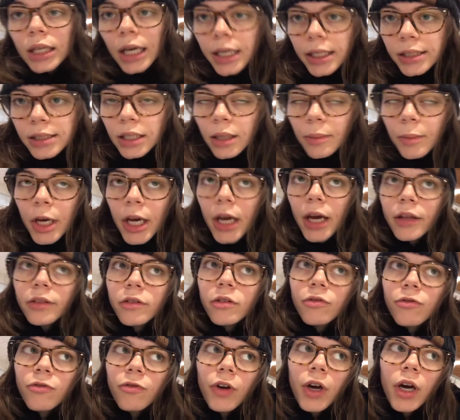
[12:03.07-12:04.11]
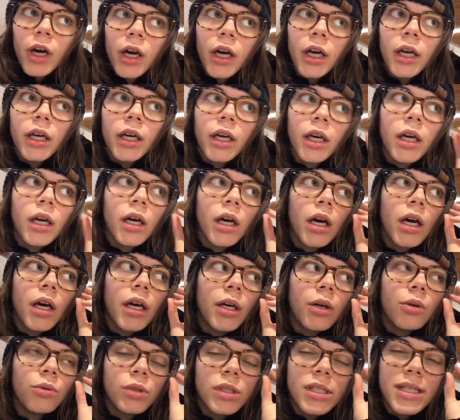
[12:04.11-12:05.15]
Last time I had the pho,
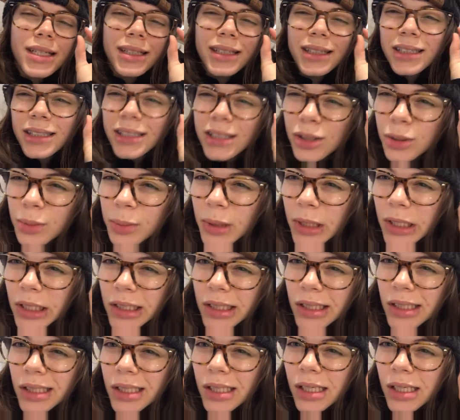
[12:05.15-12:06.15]
it was a little bit